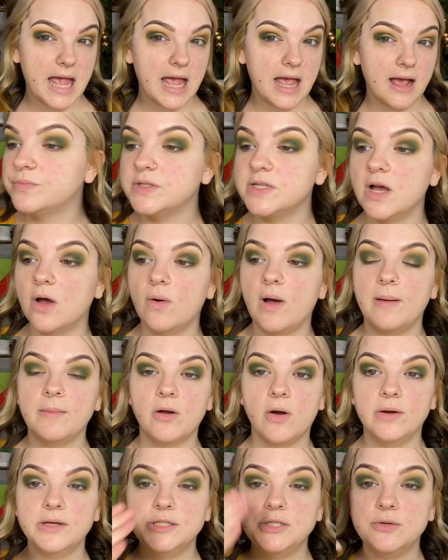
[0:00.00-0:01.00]
So I'm
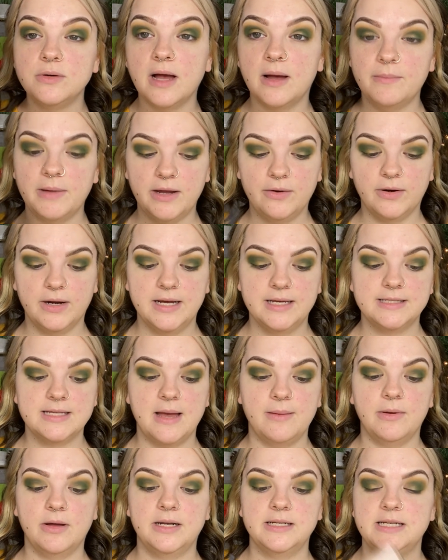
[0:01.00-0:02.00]
going to cut my crease.
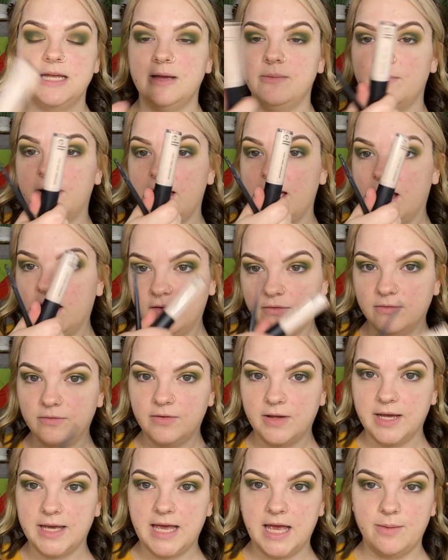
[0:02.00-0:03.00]
I'm going to take my e.l.f.
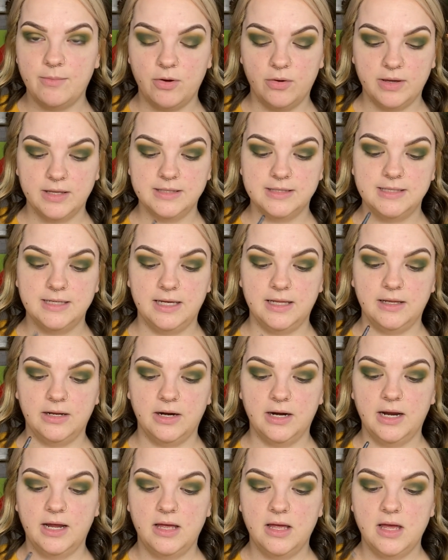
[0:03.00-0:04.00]
Camo
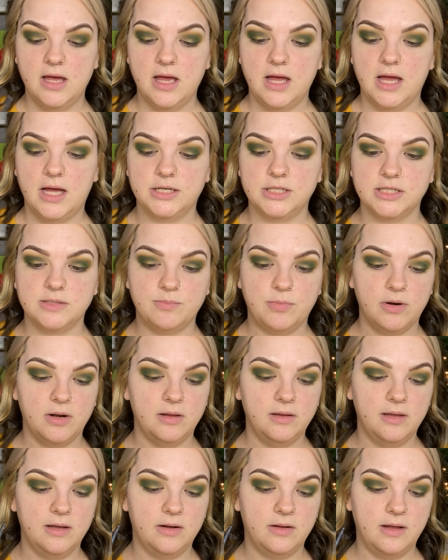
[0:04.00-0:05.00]
Concealer and just put a
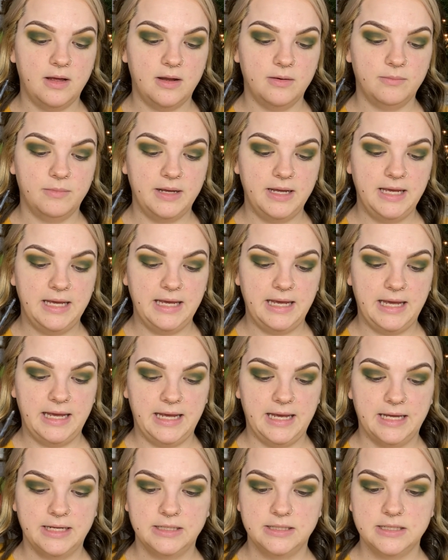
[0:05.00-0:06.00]
little on my
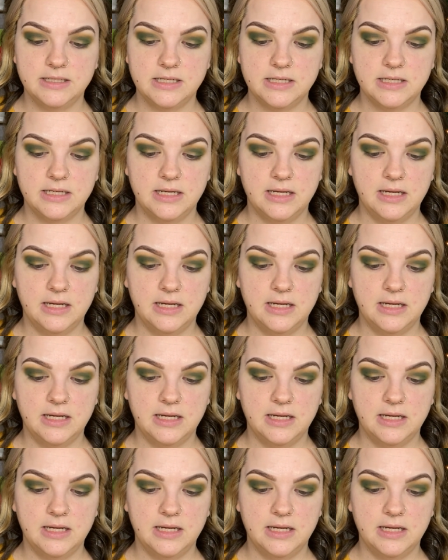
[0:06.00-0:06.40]
hand.